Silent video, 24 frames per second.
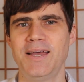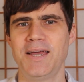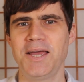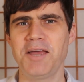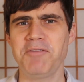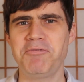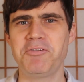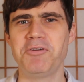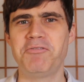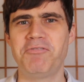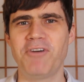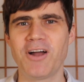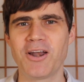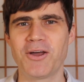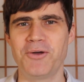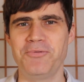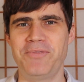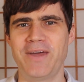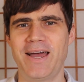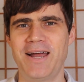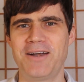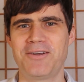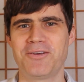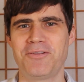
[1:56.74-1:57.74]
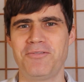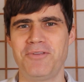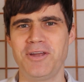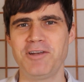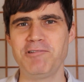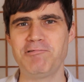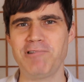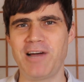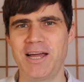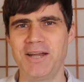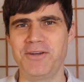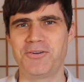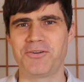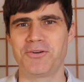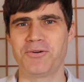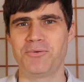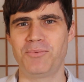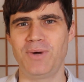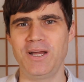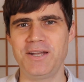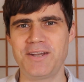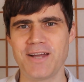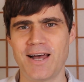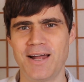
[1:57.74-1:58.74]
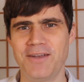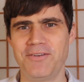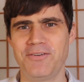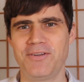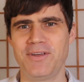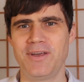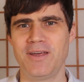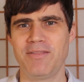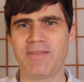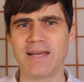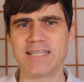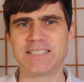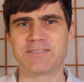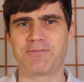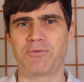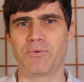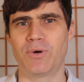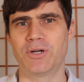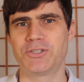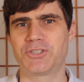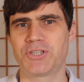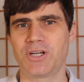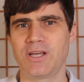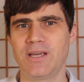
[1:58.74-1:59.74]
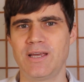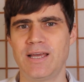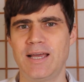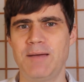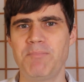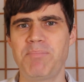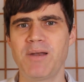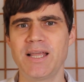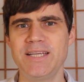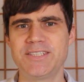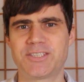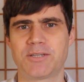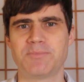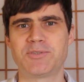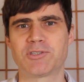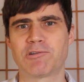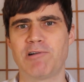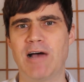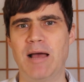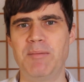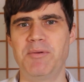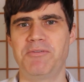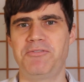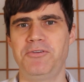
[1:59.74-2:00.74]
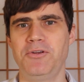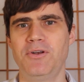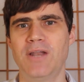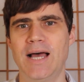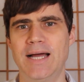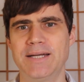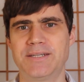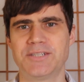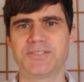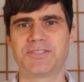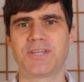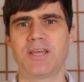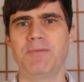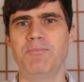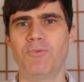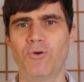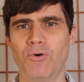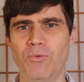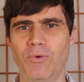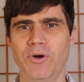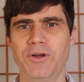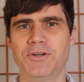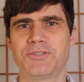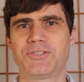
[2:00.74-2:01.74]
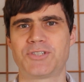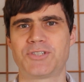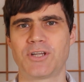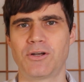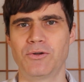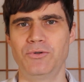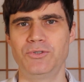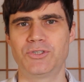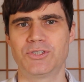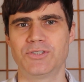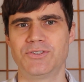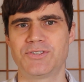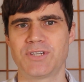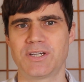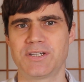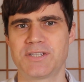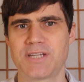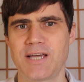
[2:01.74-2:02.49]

If you followed that, then great, we're done. Thanks for watching, and please subscribe if you'd like to see more worked solutions and